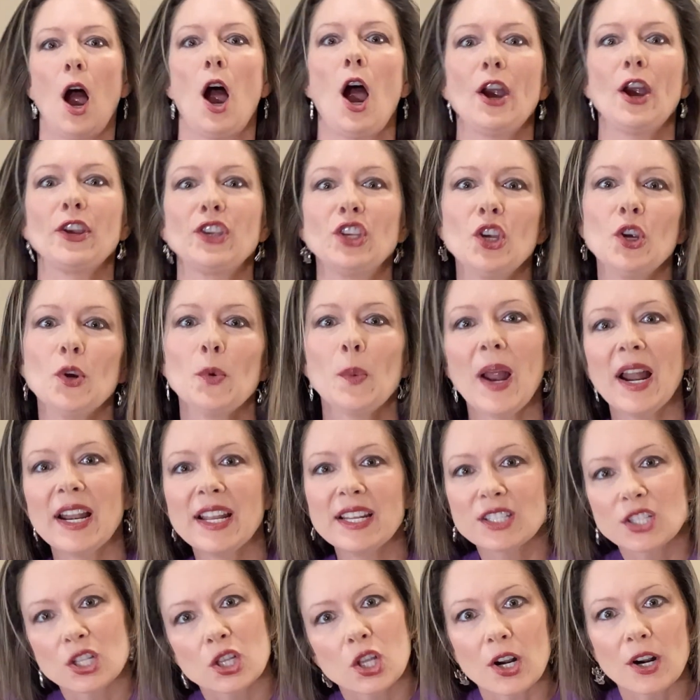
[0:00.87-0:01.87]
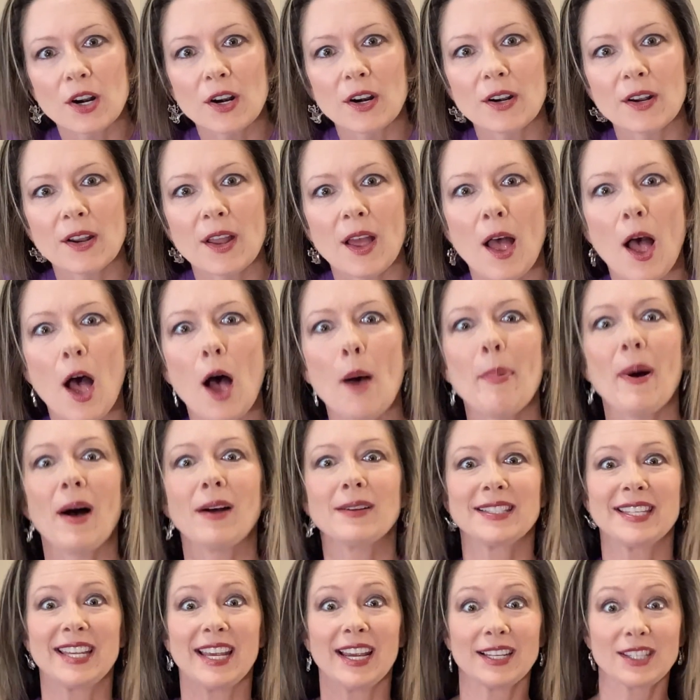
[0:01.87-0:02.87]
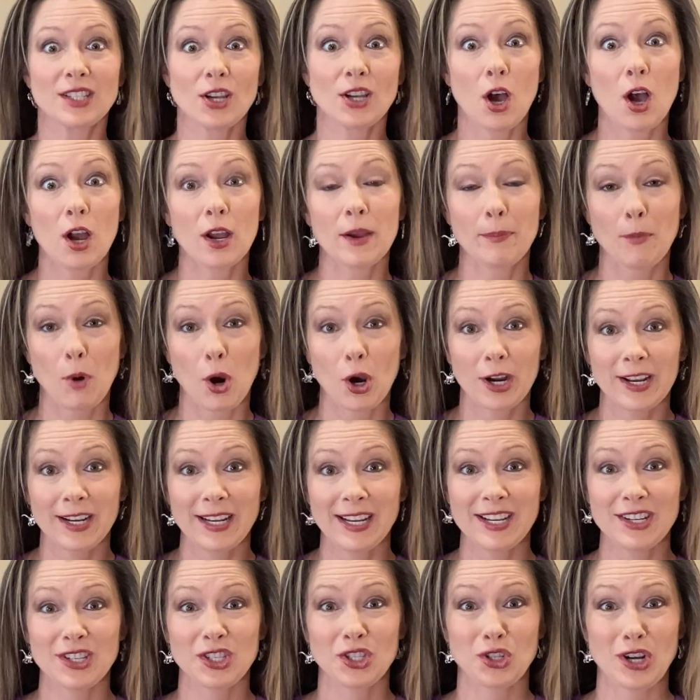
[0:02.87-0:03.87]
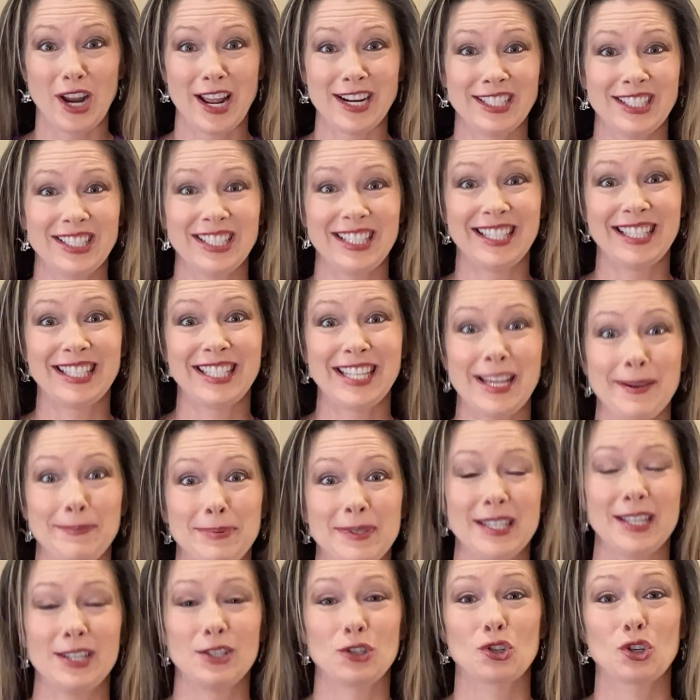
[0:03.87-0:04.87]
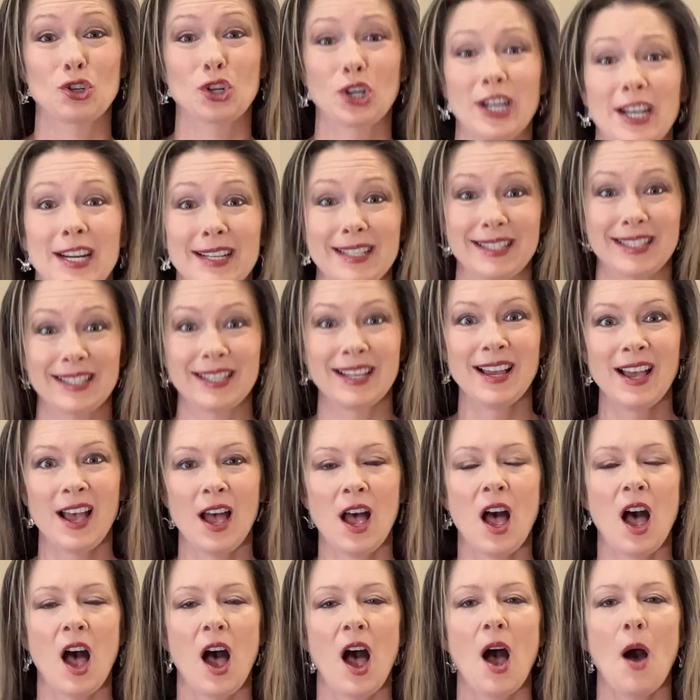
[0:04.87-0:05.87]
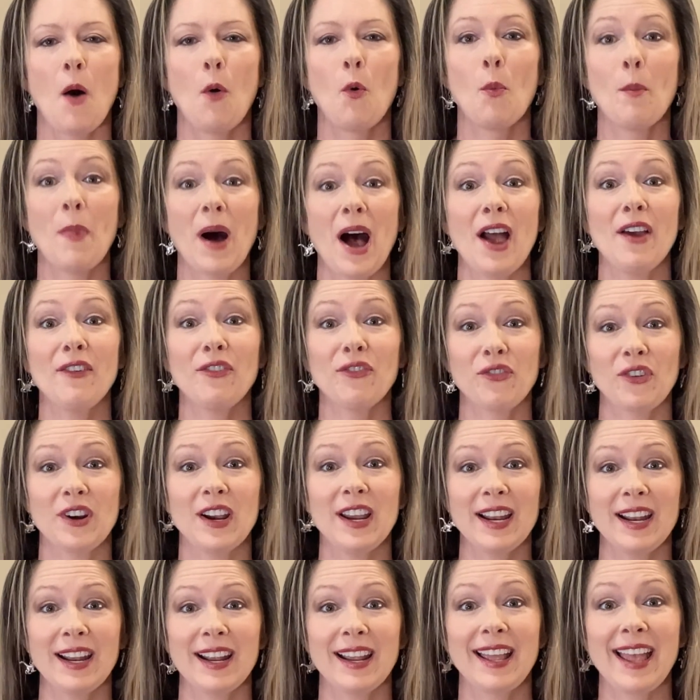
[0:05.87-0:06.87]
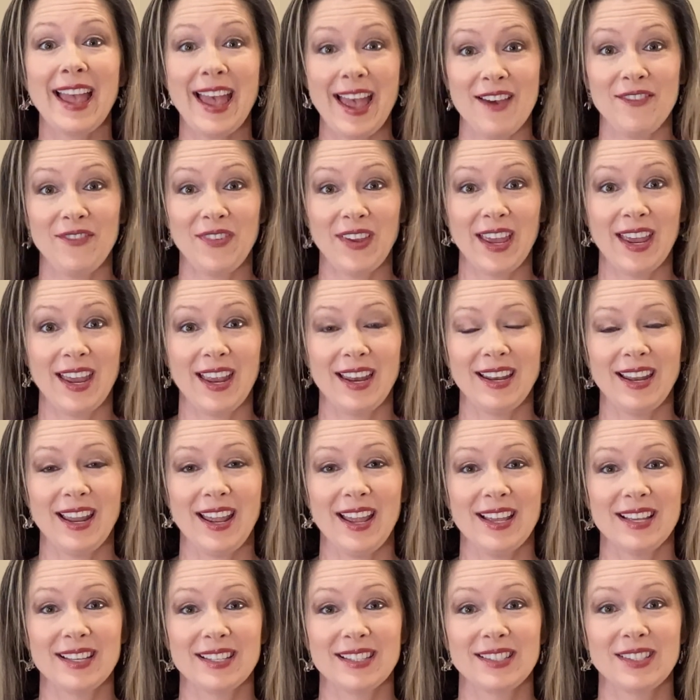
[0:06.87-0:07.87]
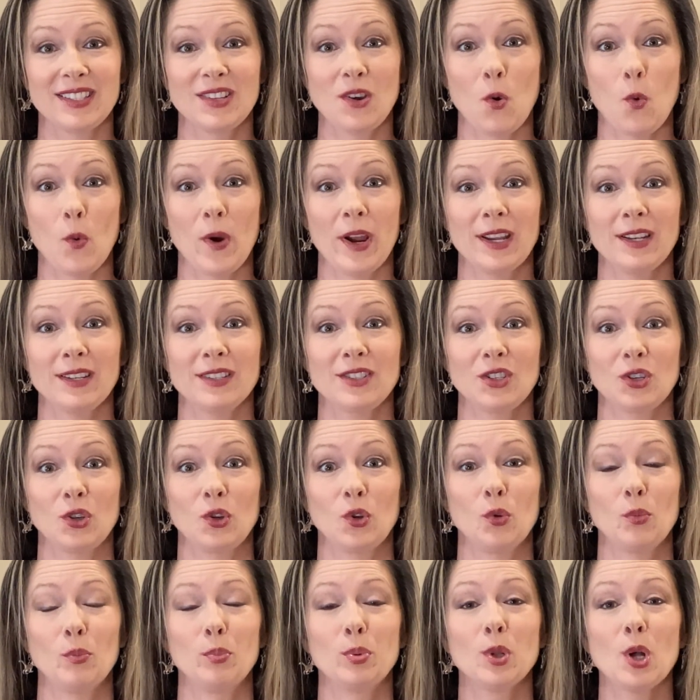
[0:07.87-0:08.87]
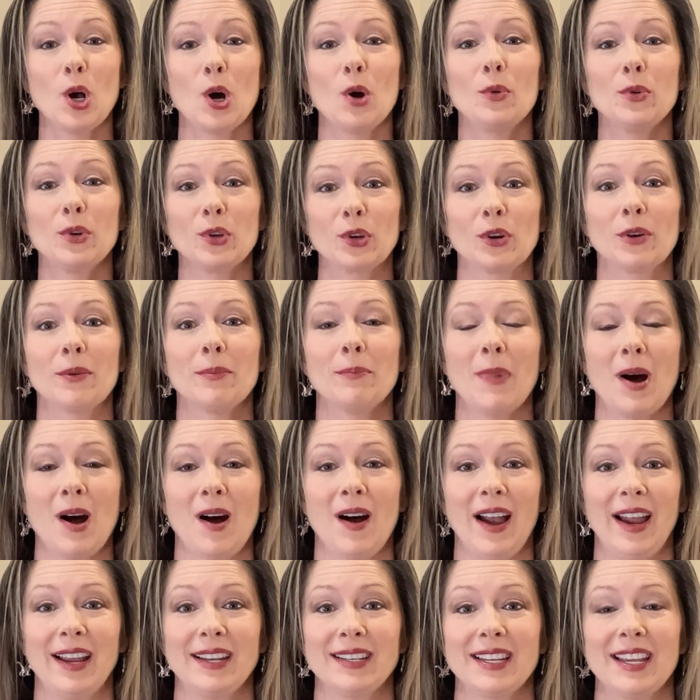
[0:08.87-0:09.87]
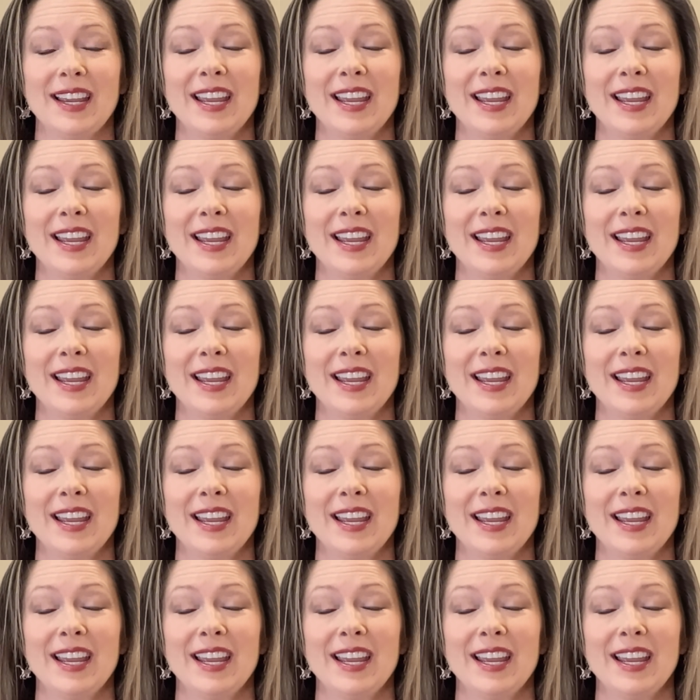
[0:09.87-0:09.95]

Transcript: Are you ready to learn about TikTok marketing strategies, tips, and tricks? My friend Kevin is going to blow your mind.